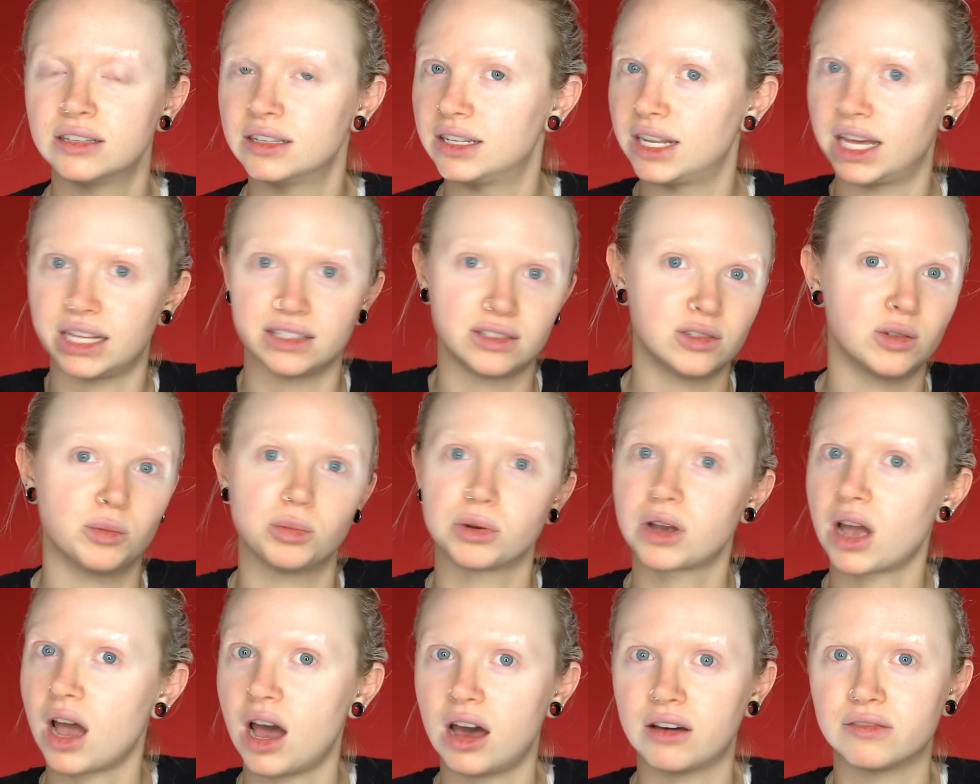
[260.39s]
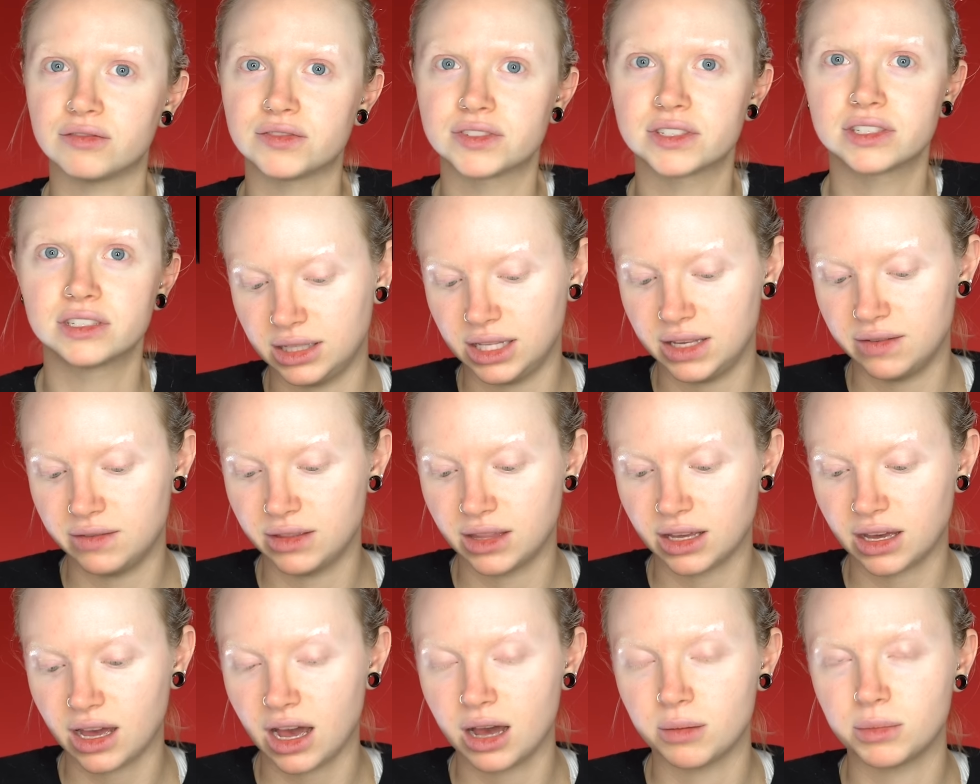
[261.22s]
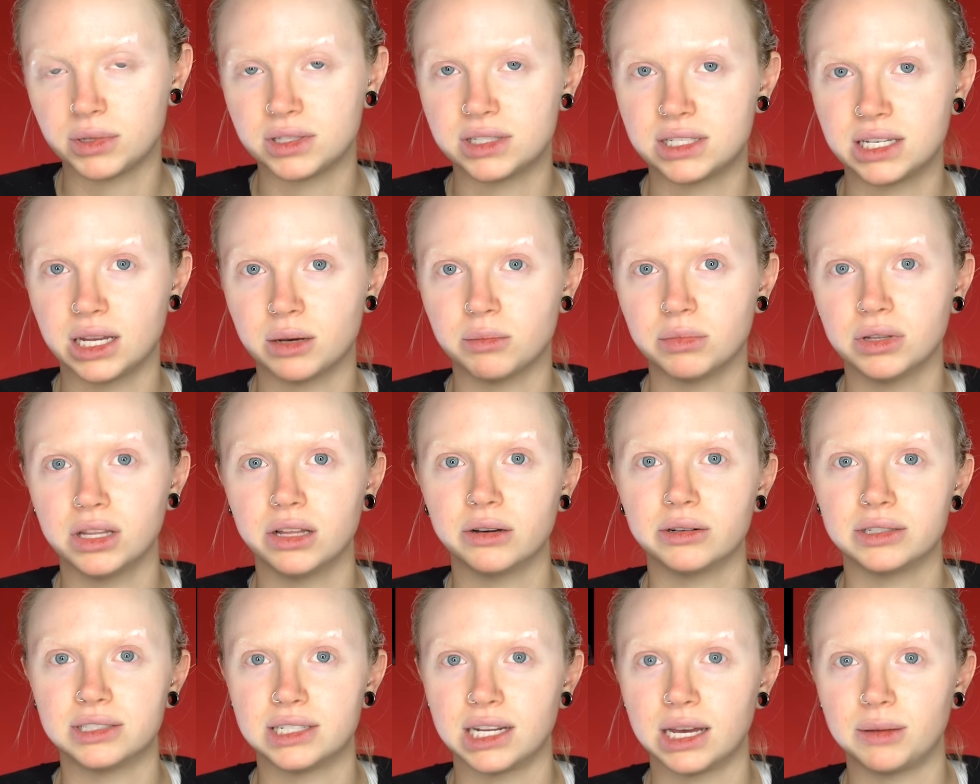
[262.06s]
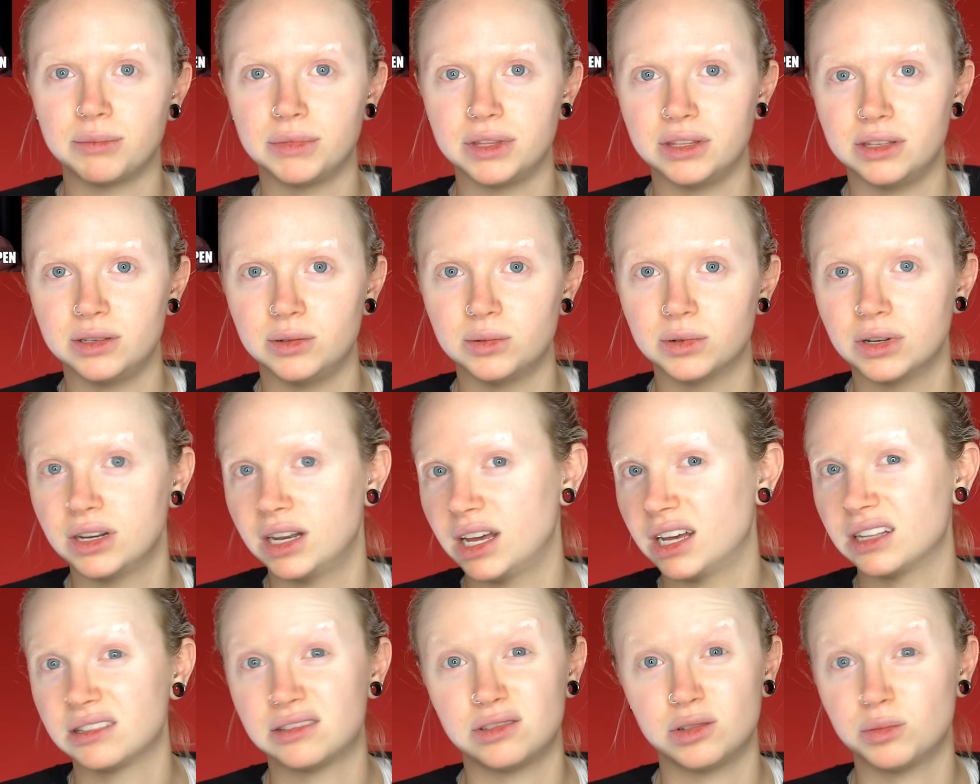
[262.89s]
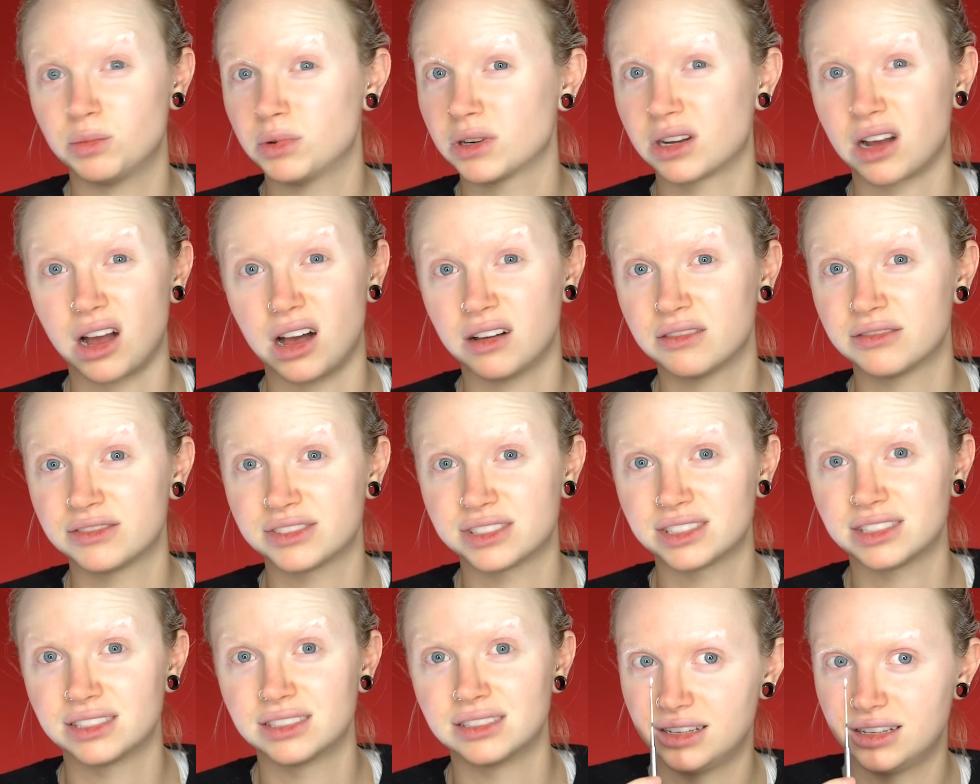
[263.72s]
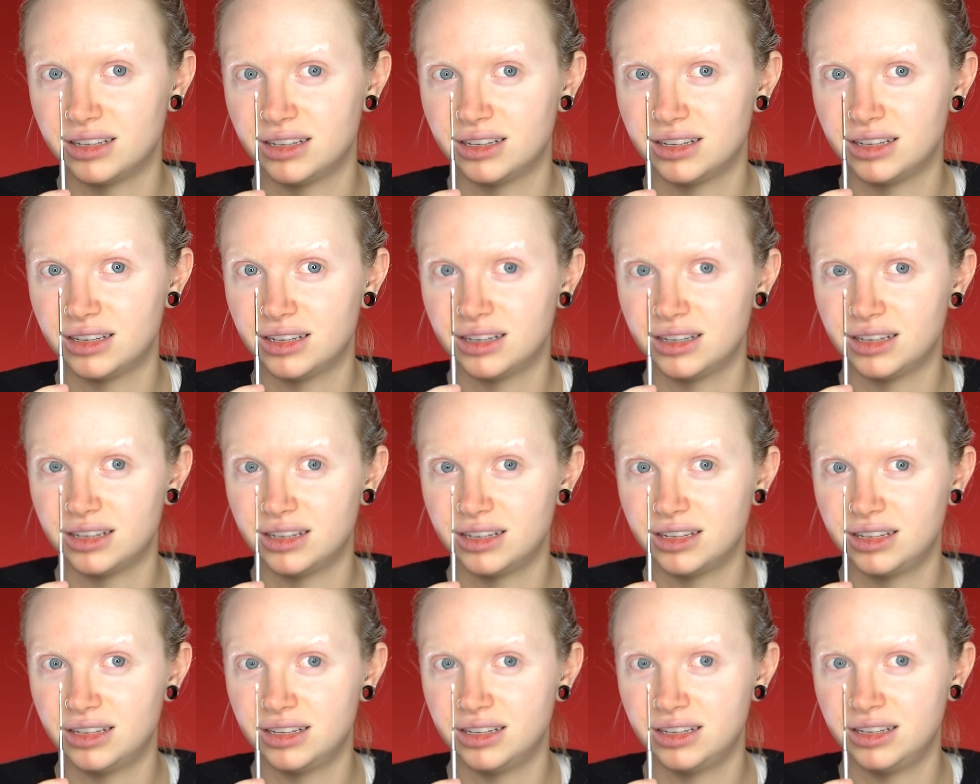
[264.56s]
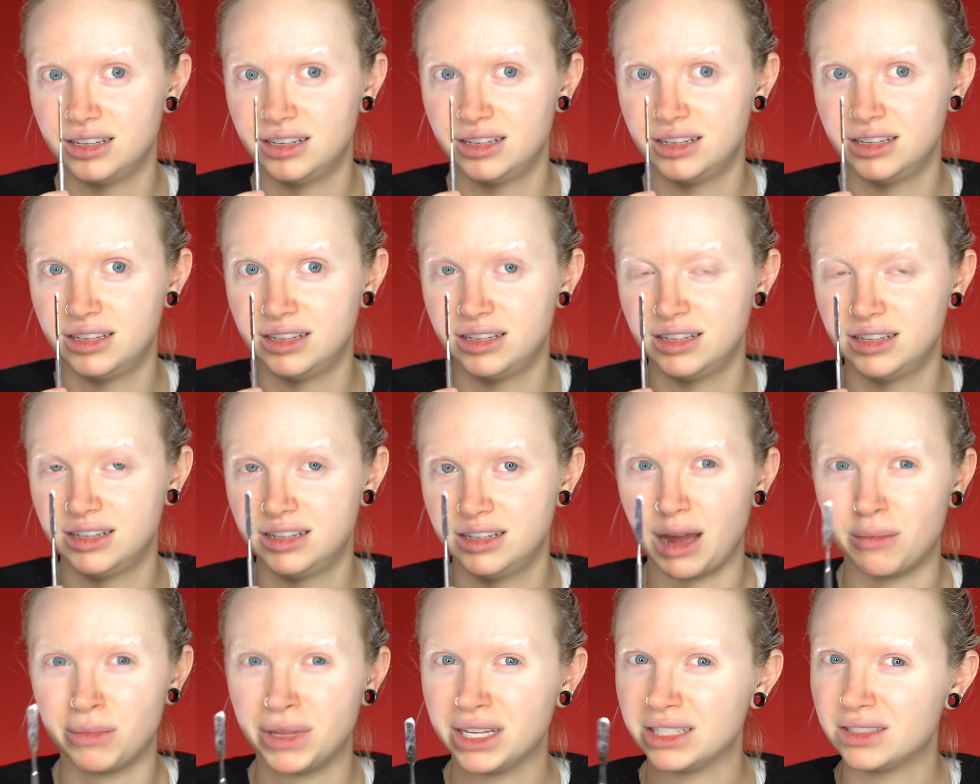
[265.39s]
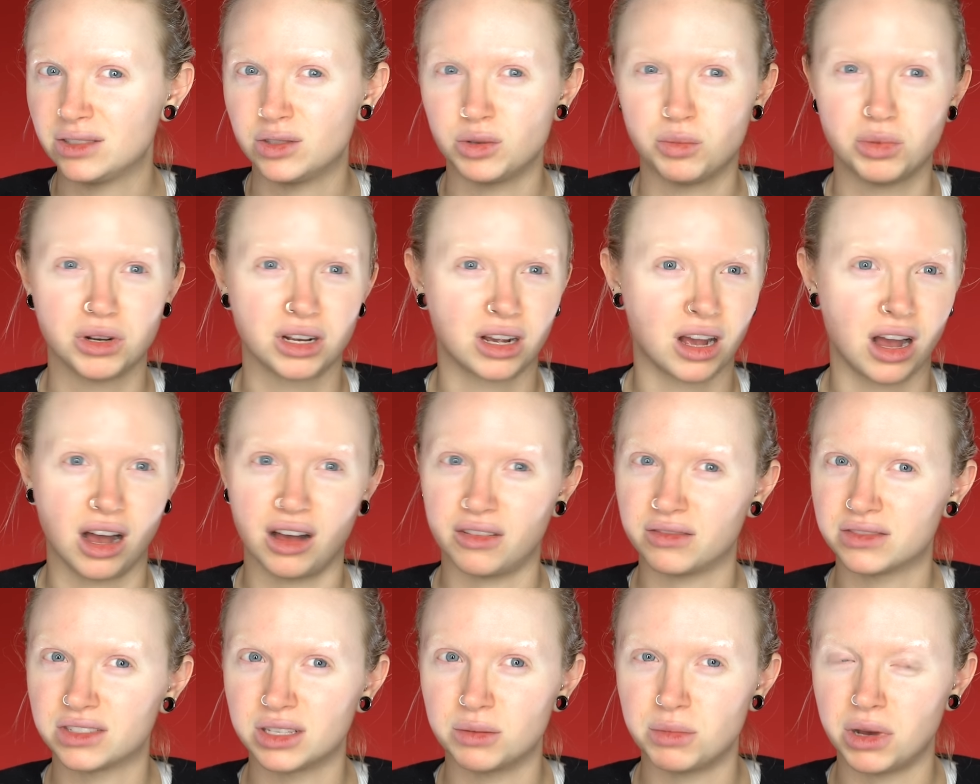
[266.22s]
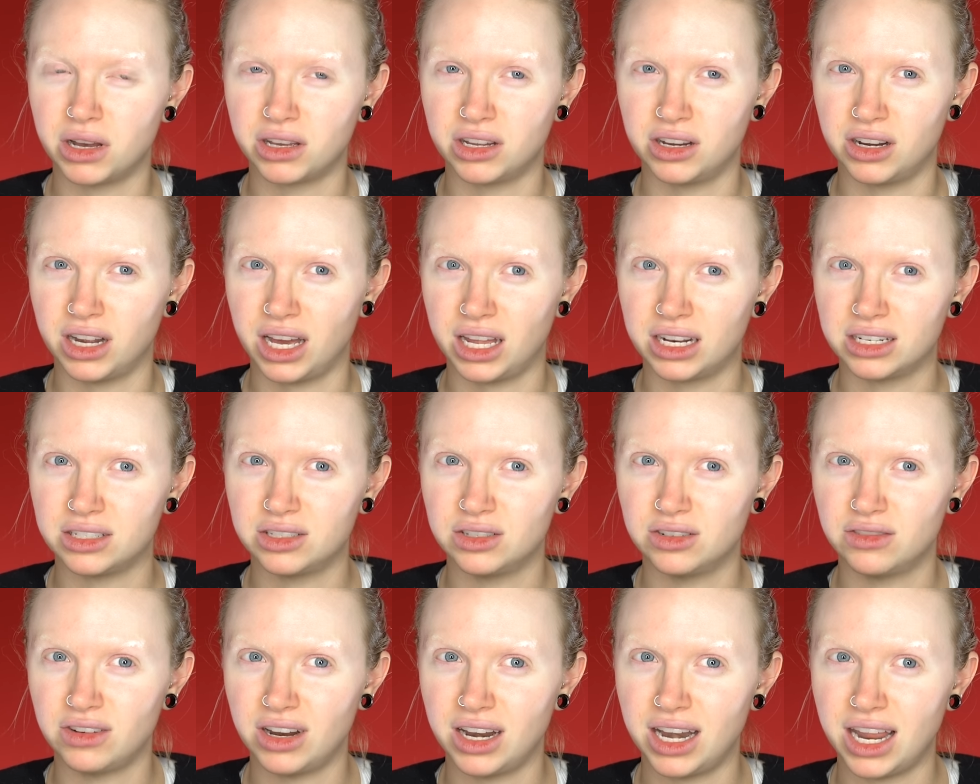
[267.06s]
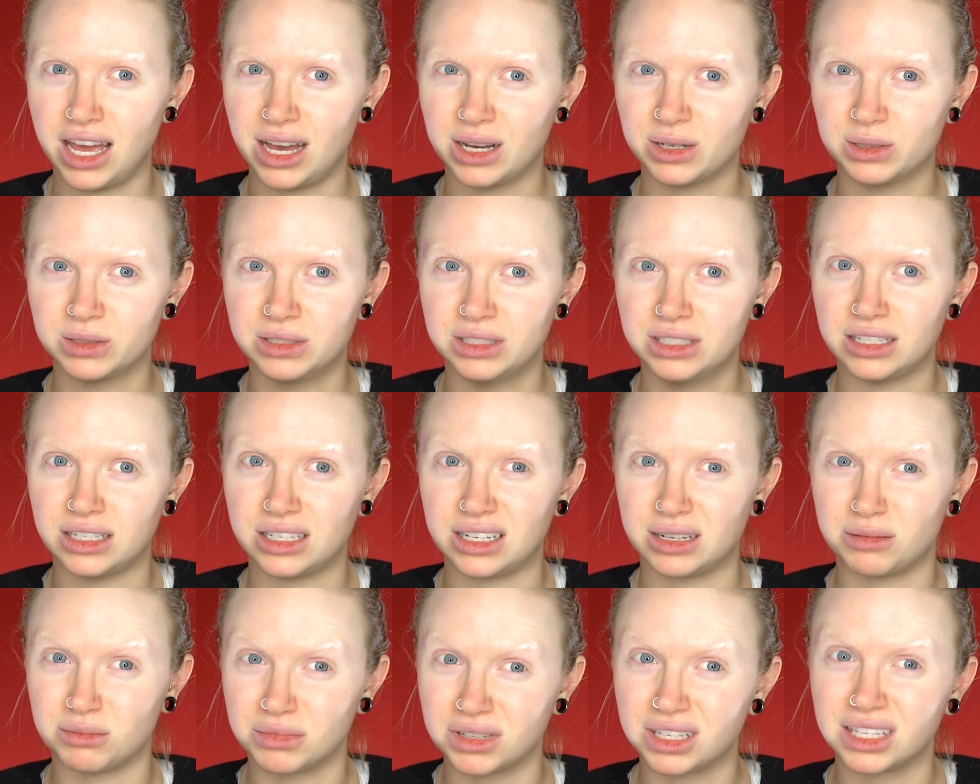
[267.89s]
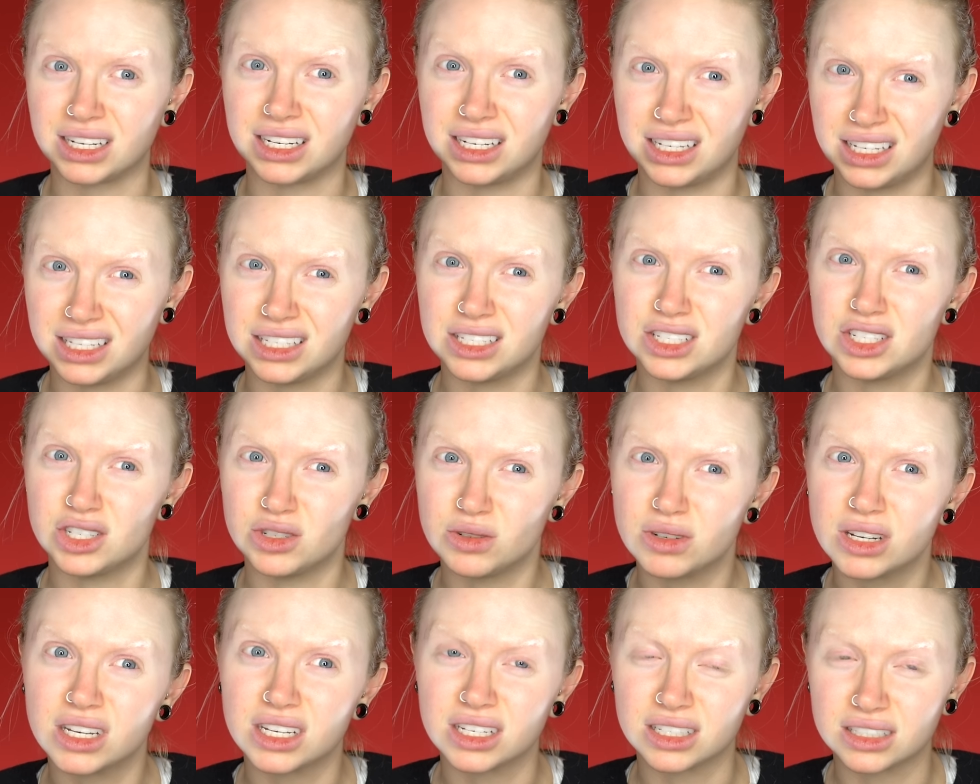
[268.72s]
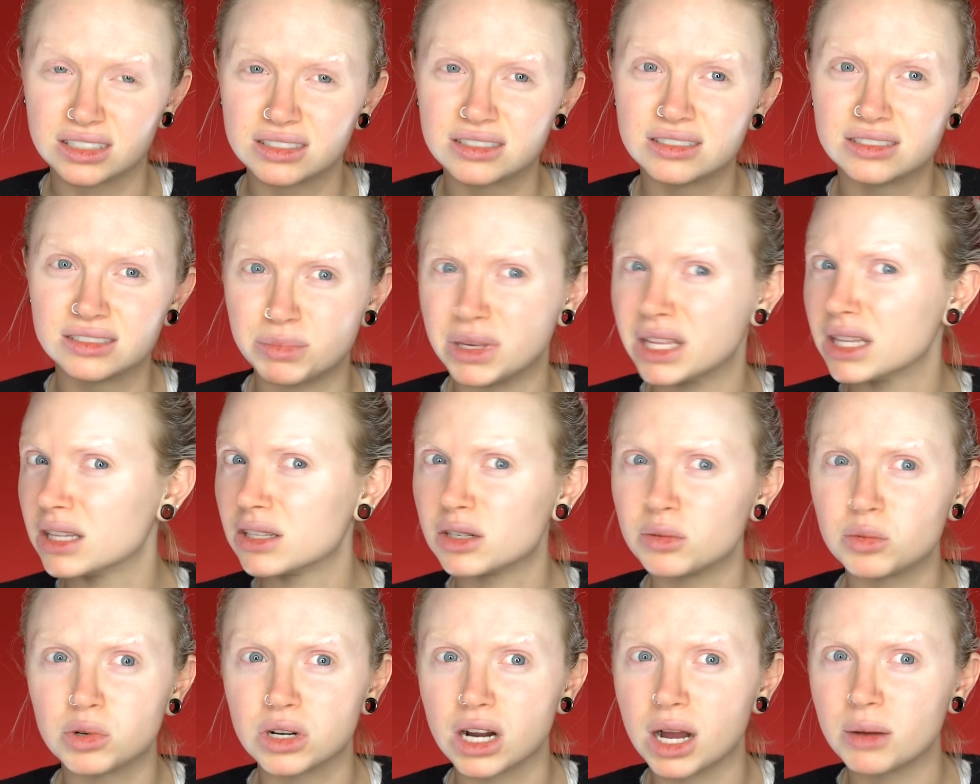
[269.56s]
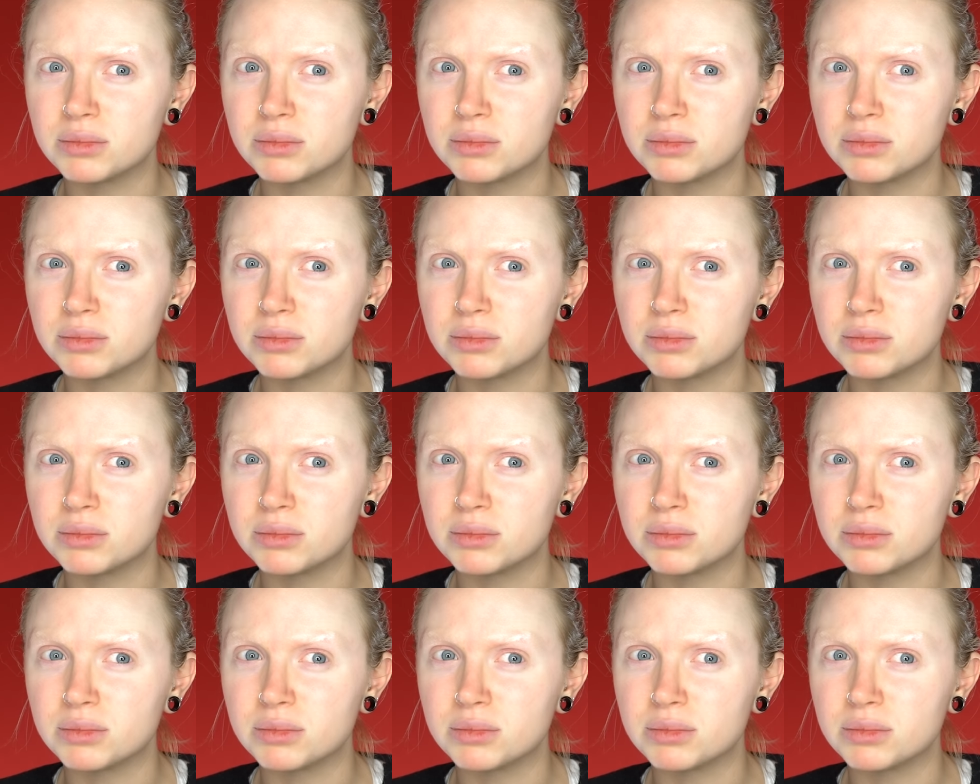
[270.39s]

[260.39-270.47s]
Not super comps. Leave in the comments down below a time that you are not super comps. That word is just a lot. I'm not super comps about your attitude right now, and I'm gonna need you to be a little more